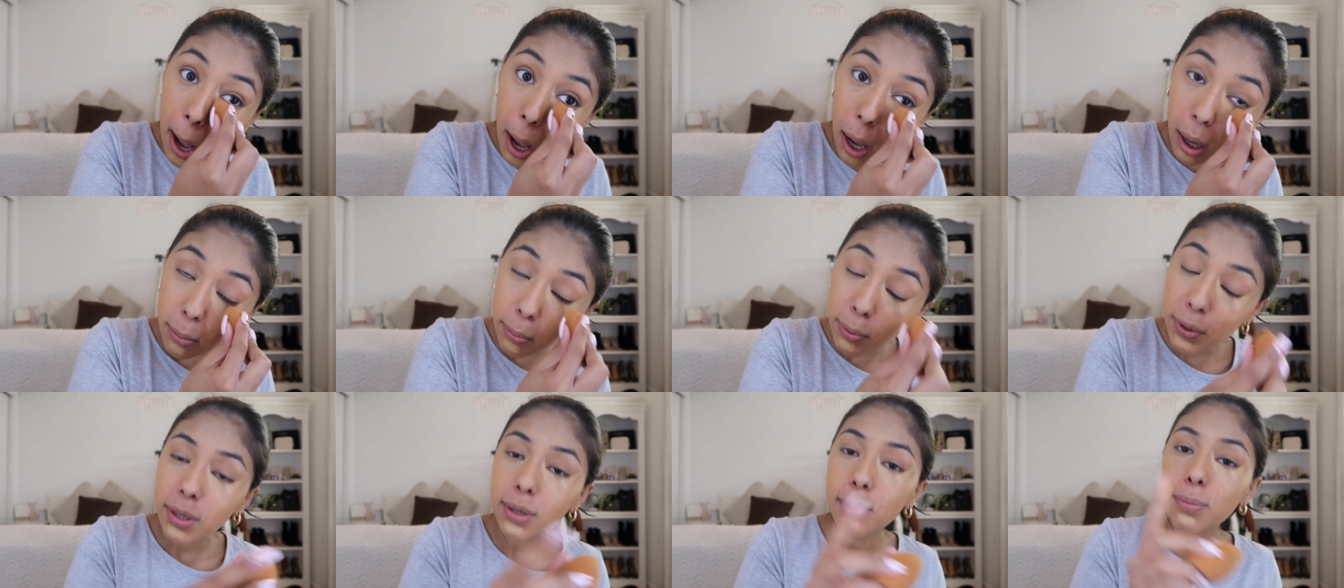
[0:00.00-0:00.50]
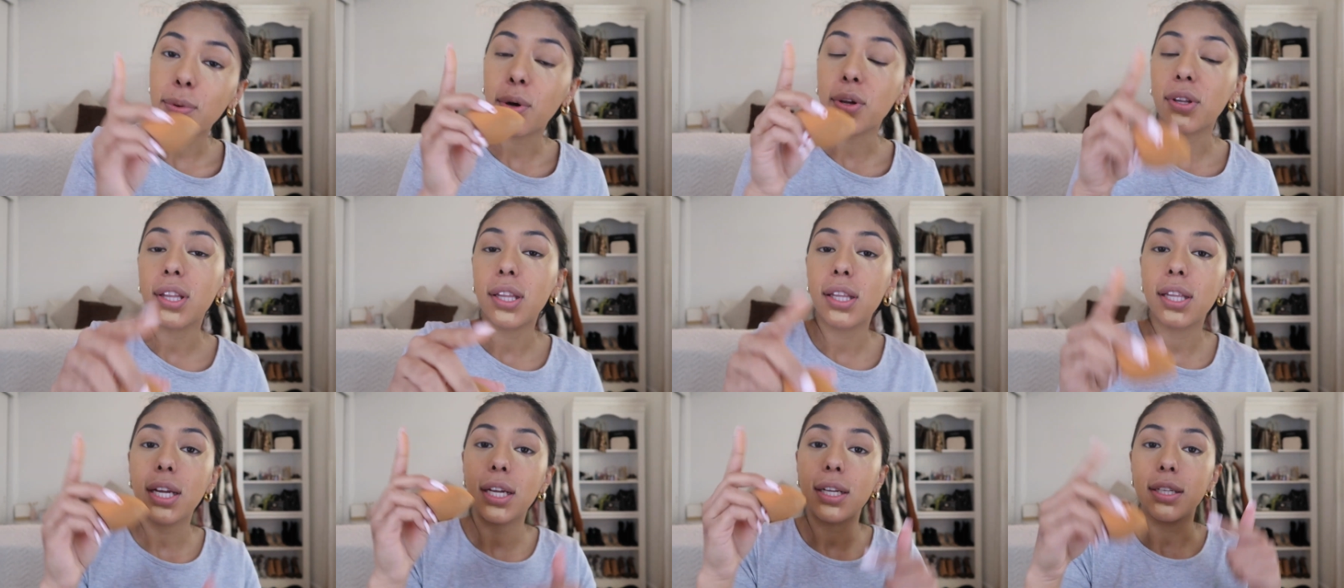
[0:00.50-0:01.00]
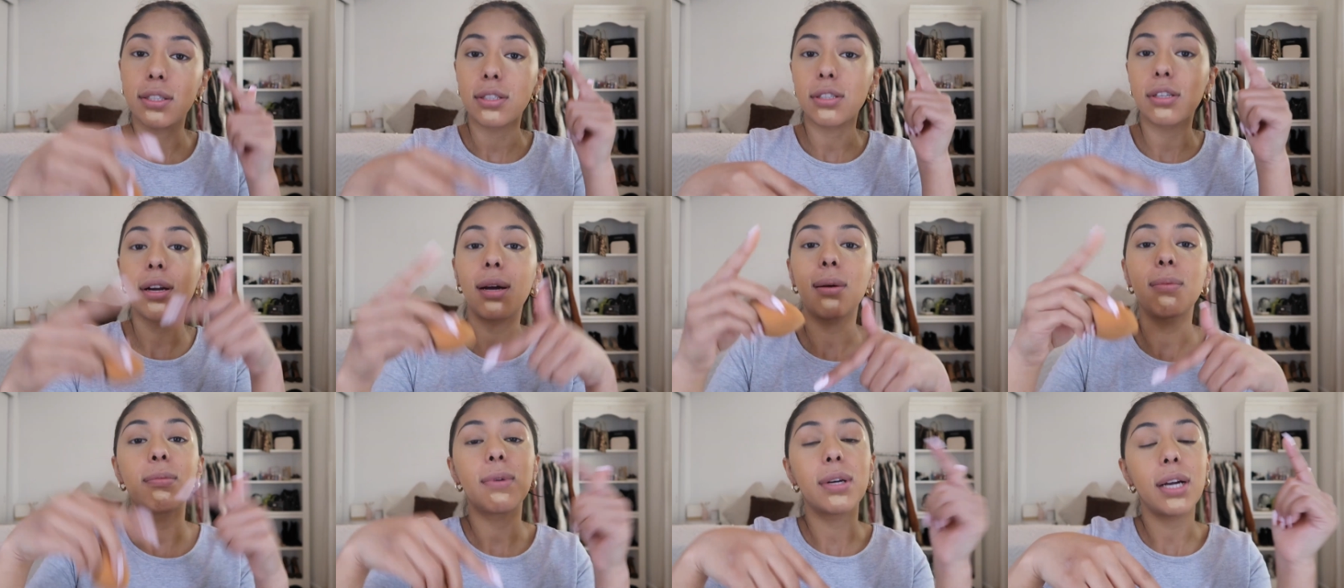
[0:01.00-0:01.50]
I'll put both of the
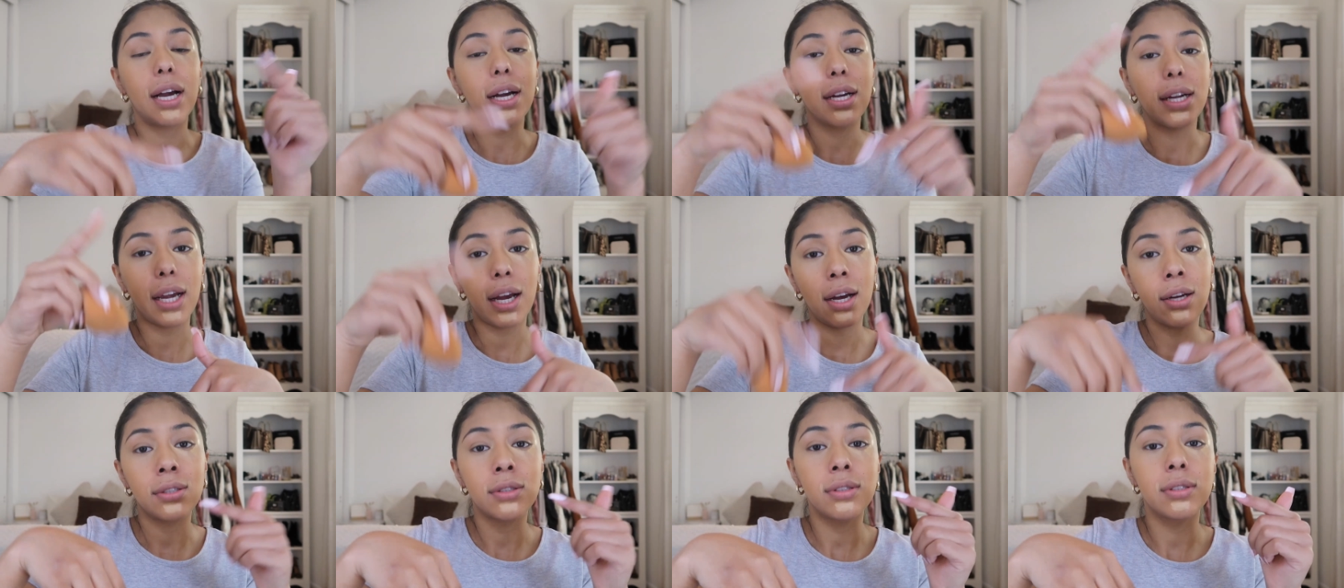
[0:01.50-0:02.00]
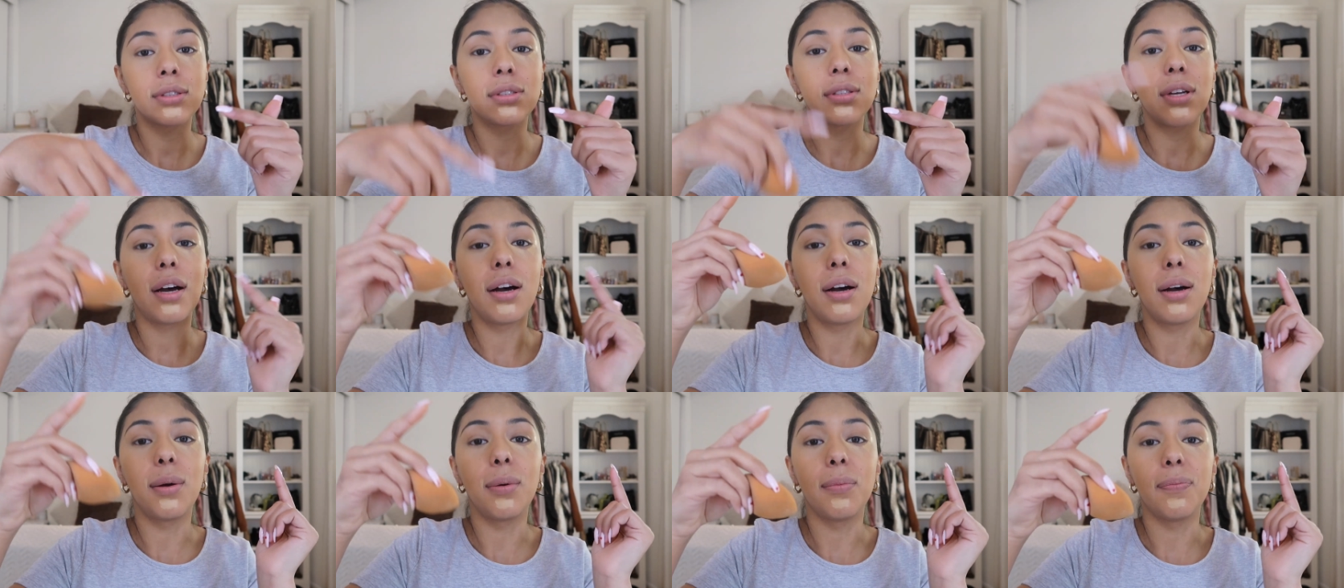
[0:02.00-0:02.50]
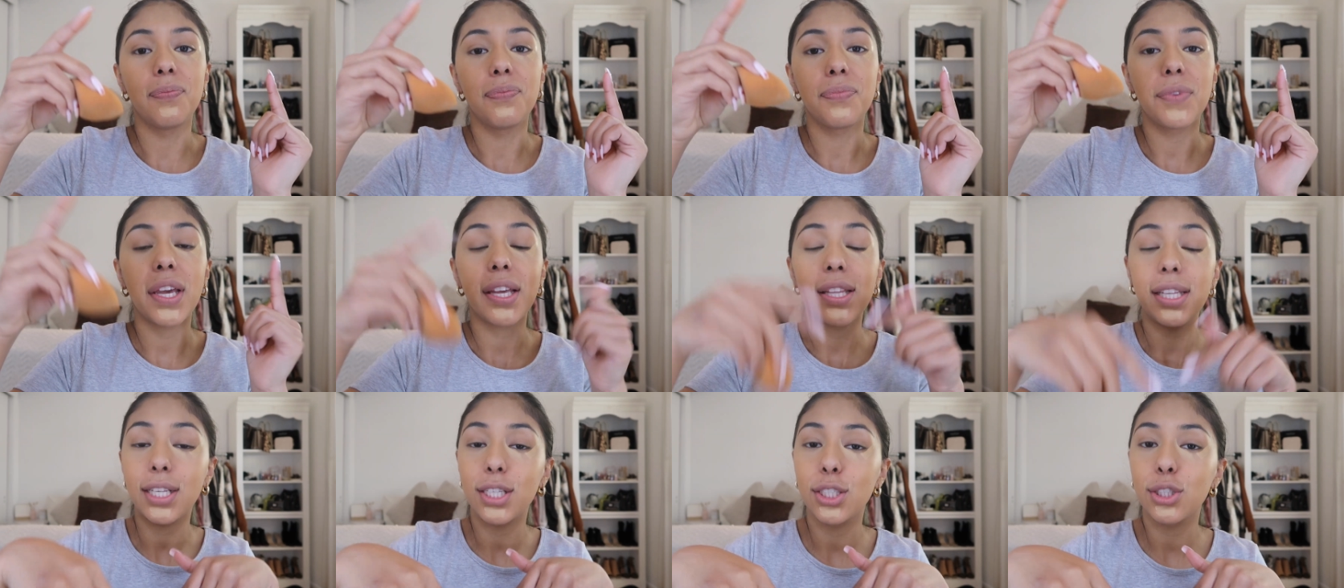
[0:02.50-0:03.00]
Instagram accounts
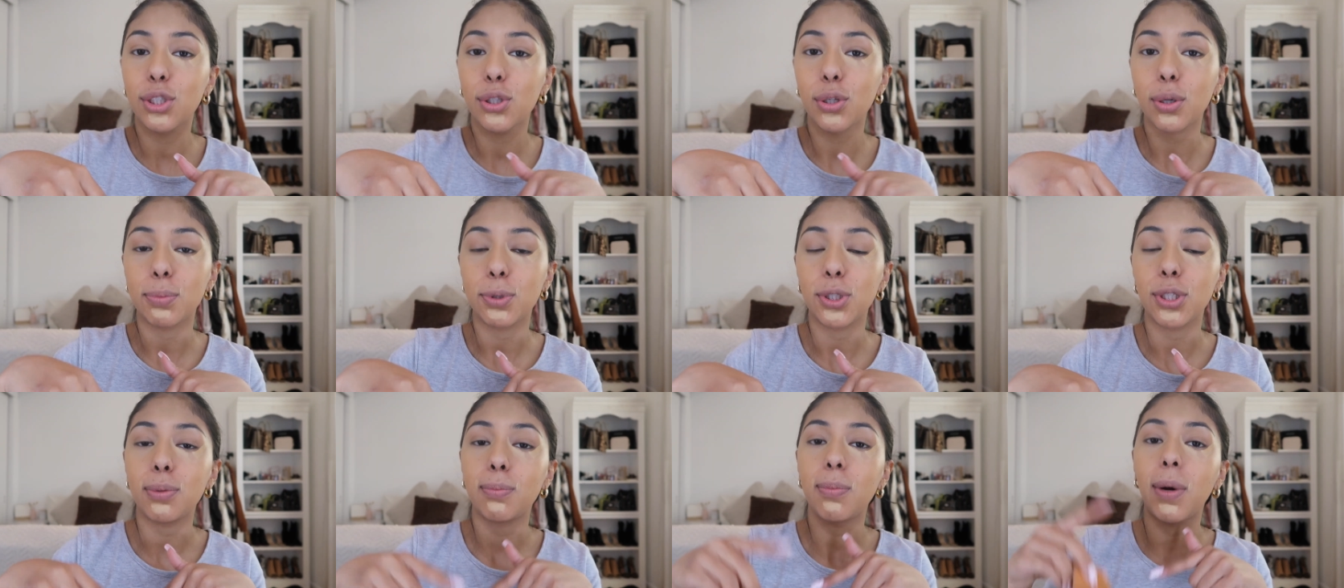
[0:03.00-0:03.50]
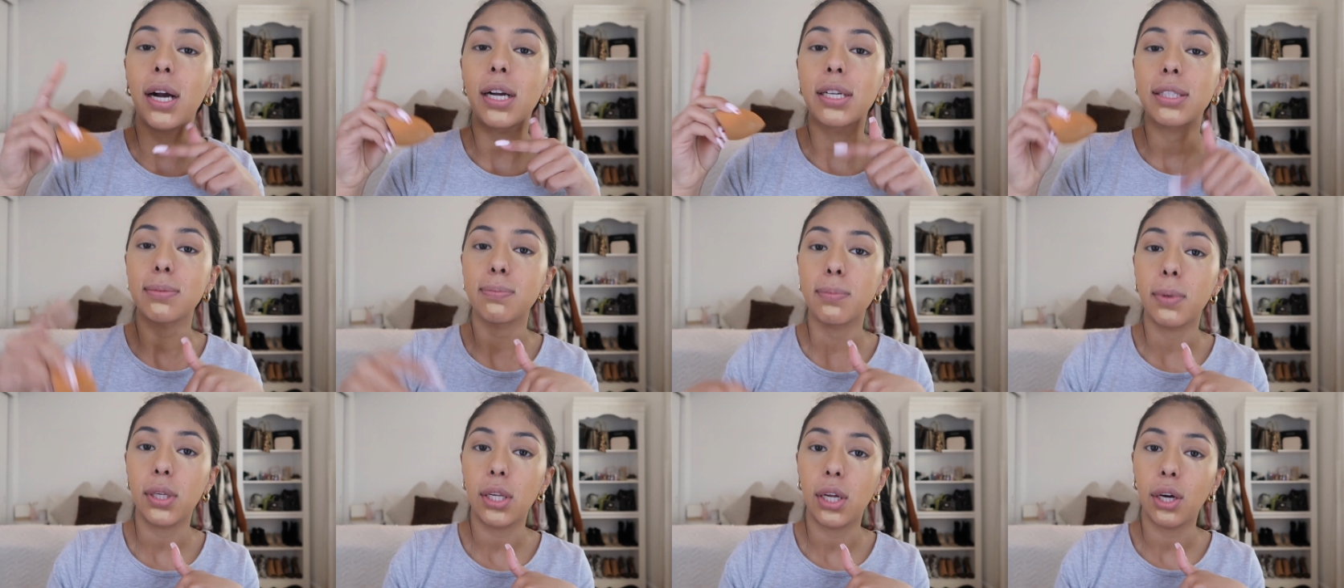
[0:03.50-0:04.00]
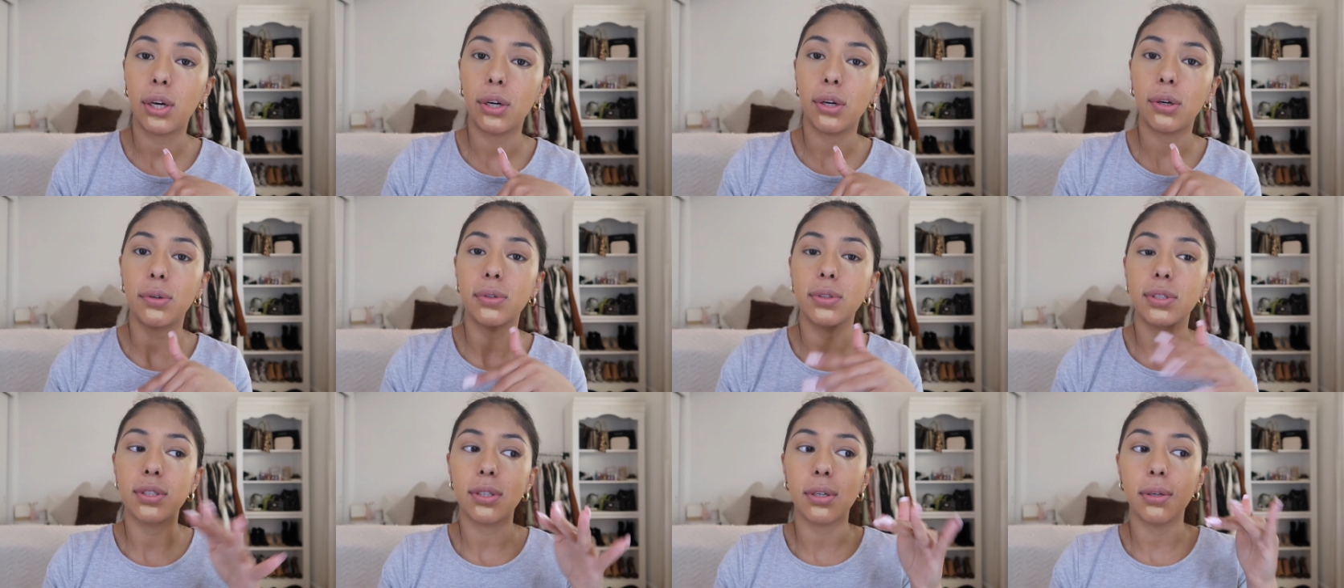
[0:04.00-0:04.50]
in the description box
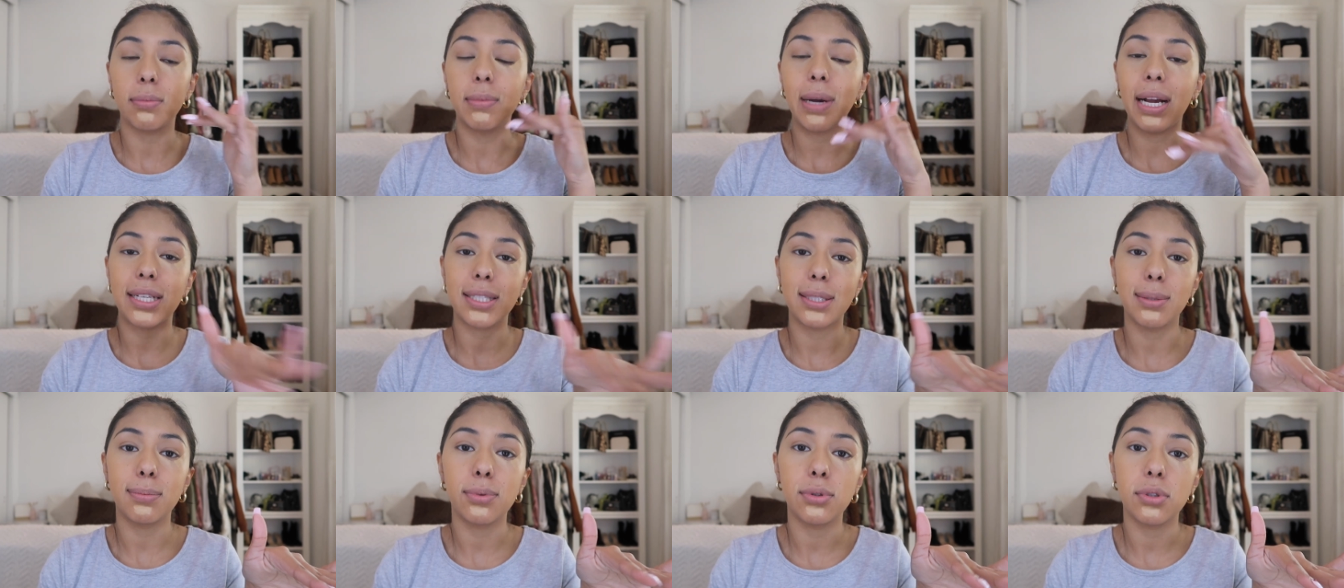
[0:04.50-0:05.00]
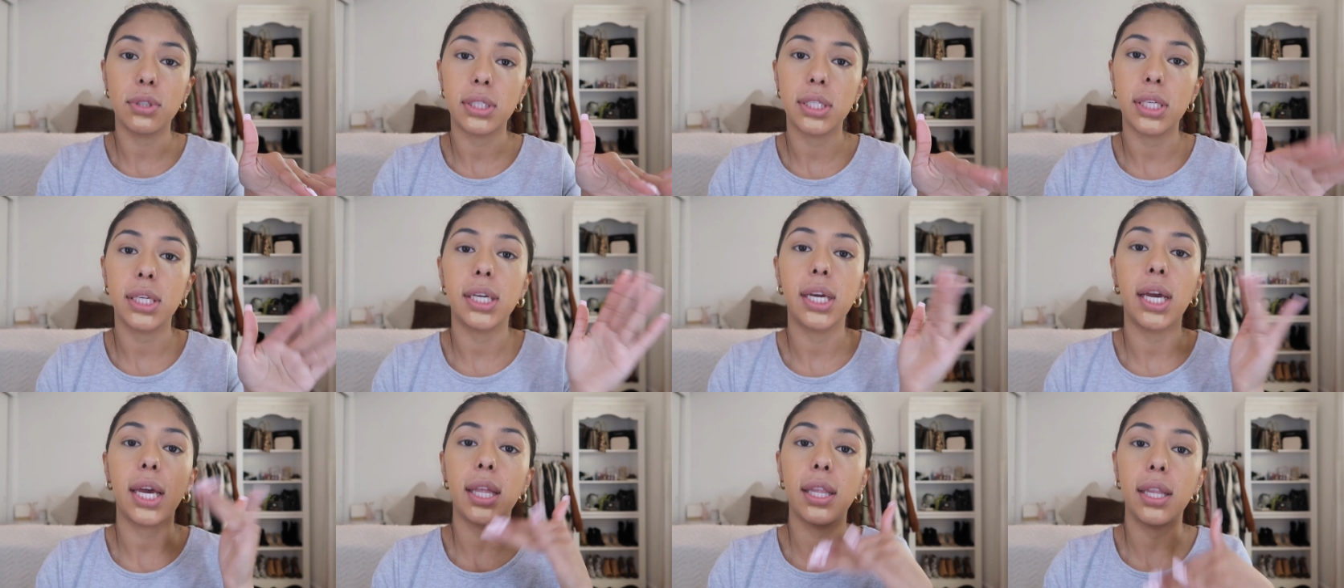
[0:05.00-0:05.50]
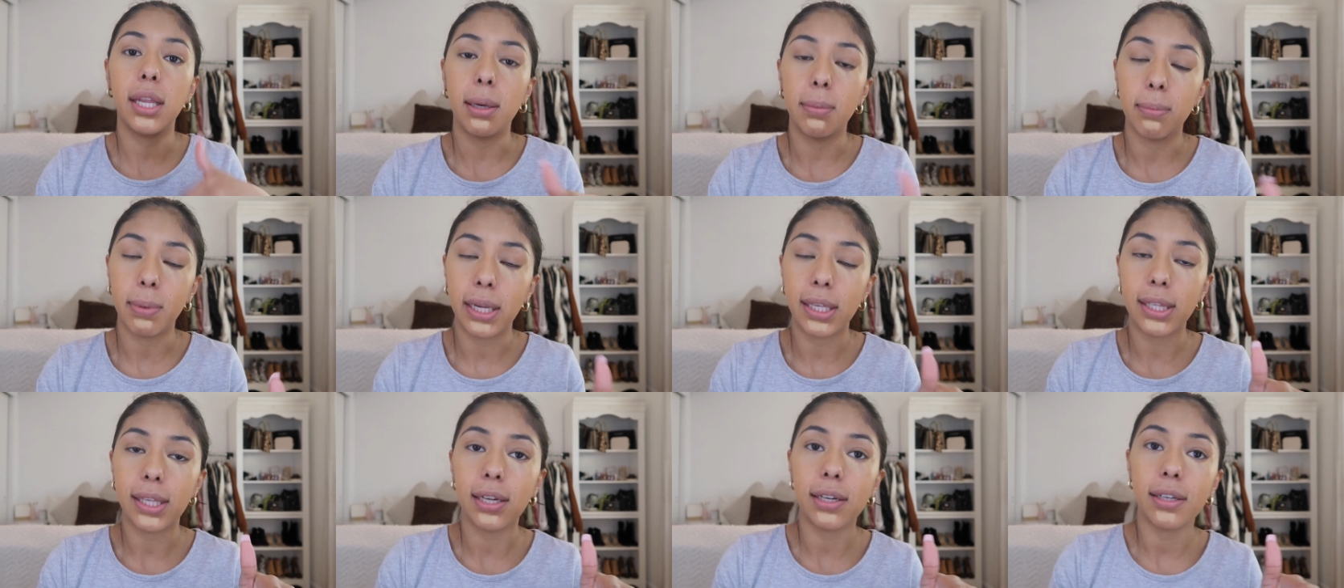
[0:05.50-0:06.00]
below. So MAXZIM Boutique and then
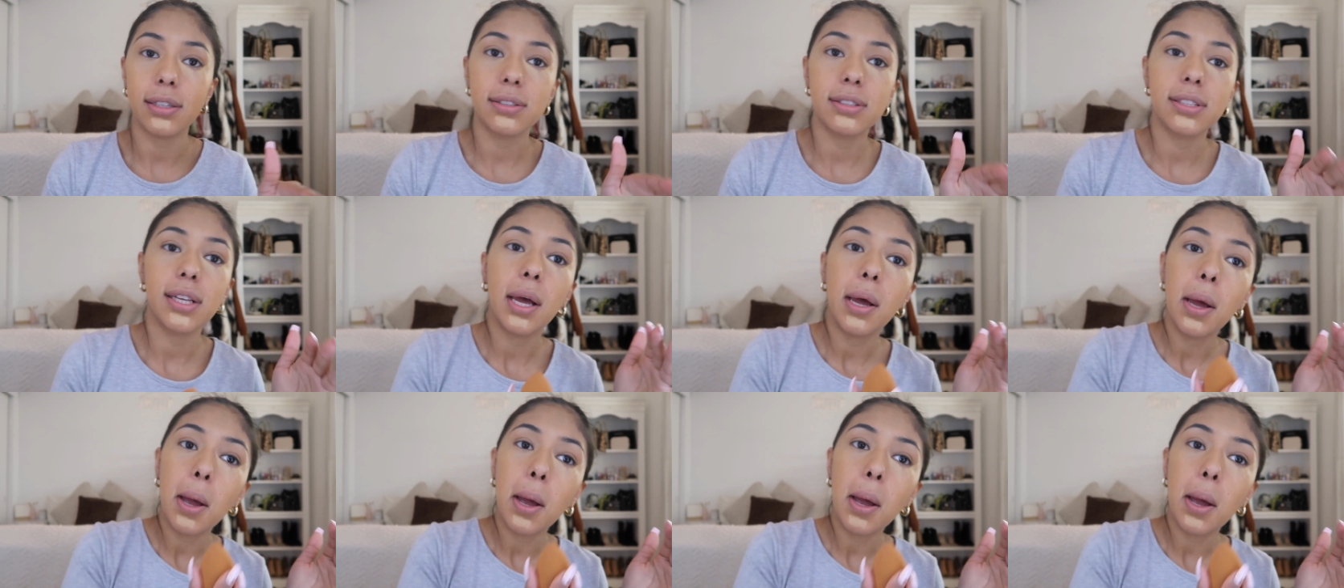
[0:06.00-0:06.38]
BEIN LUXE.